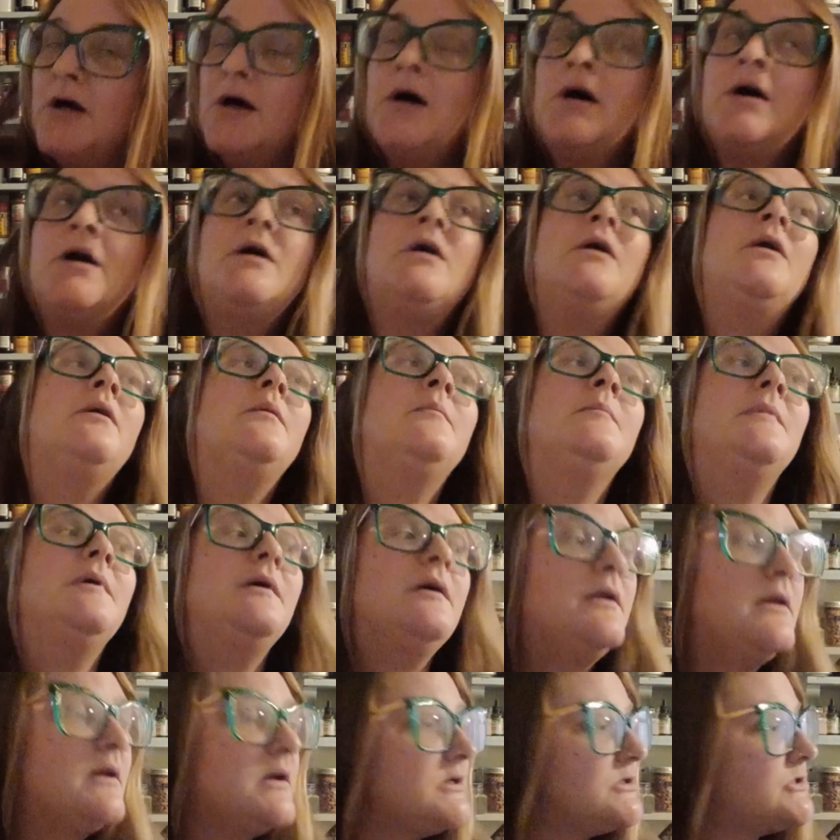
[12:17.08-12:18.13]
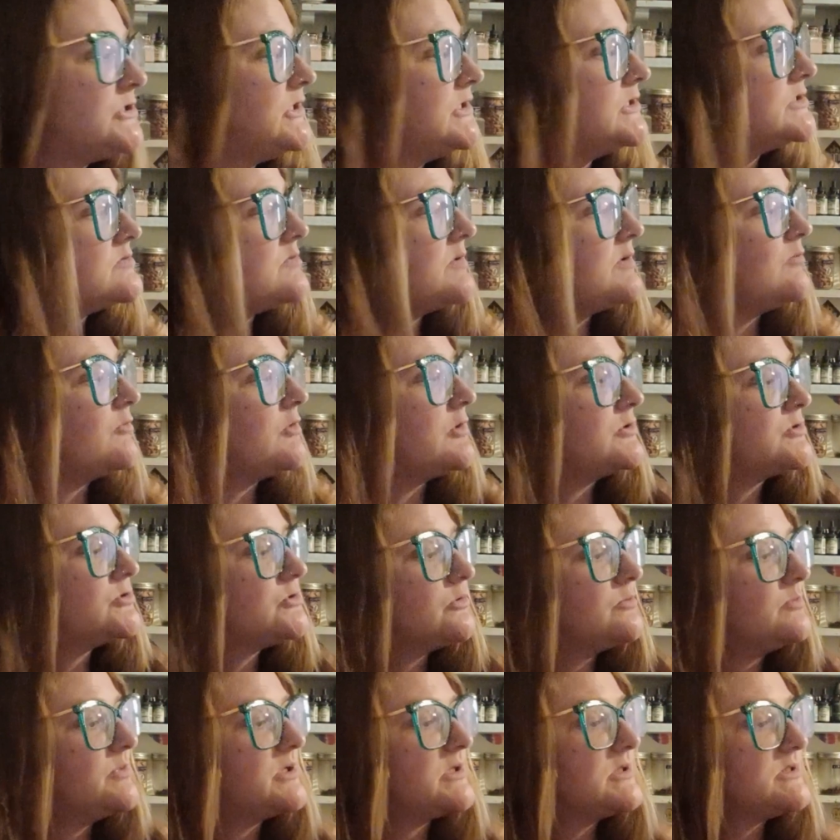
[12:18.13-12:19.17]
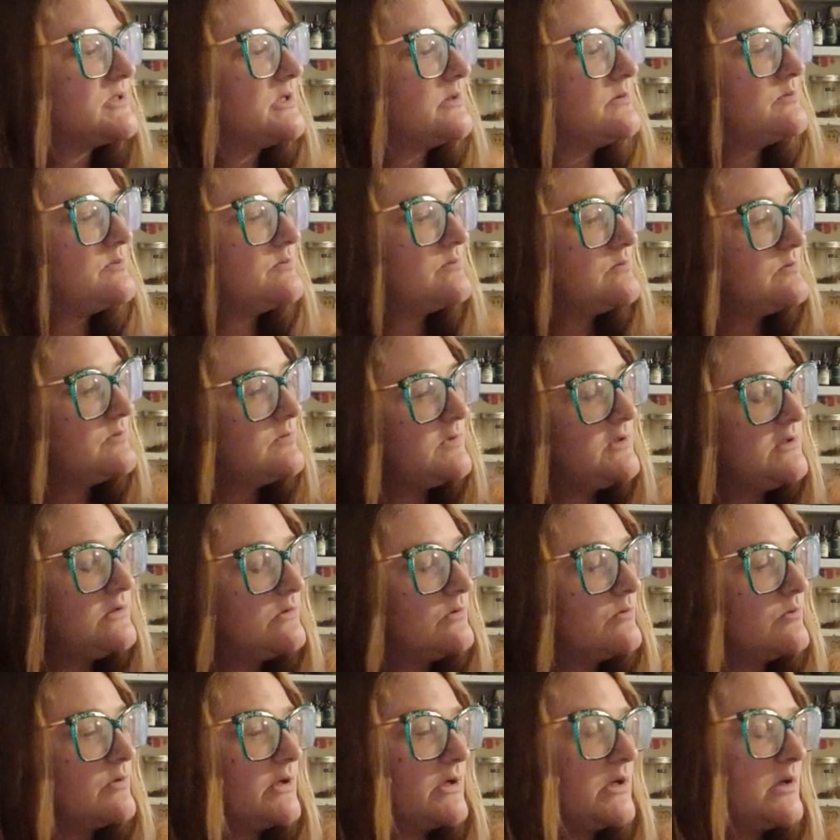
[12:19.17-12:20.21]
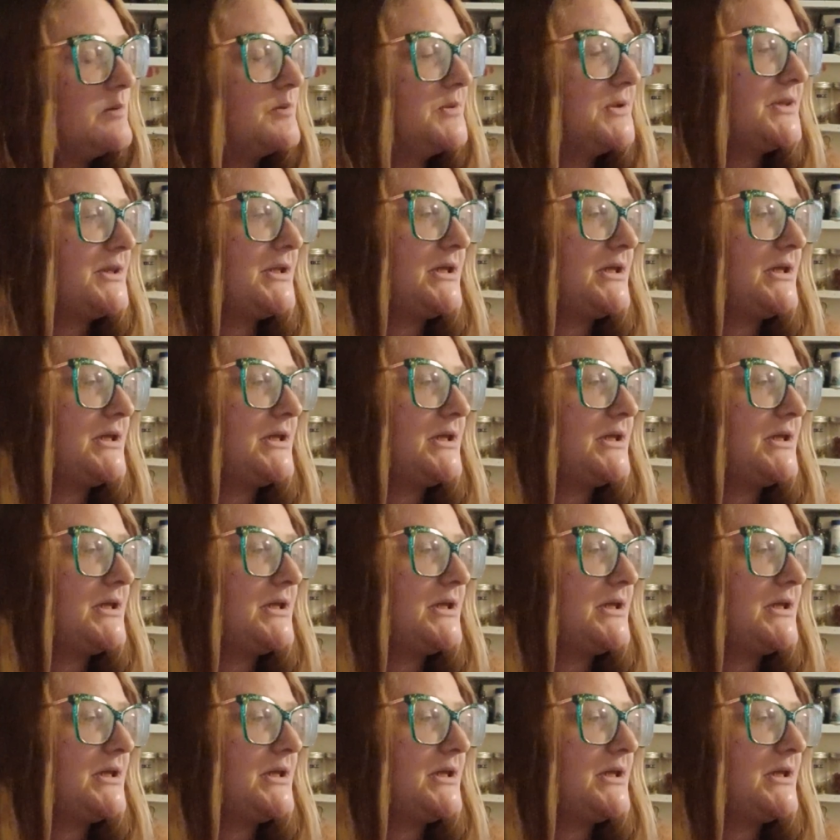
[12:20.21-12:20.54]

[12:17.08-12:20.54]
And I changed my wardrobe because I'm, you know, working with